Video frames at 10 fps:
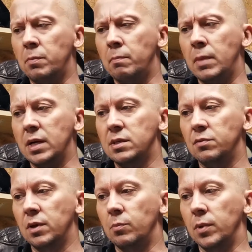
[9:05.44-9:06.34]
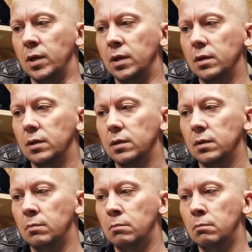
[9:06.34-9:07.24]
are a massive company,
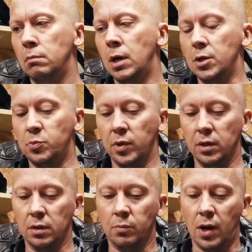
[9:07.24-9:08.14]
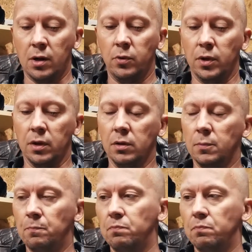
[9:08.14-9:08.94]
much bigger than Black Widow.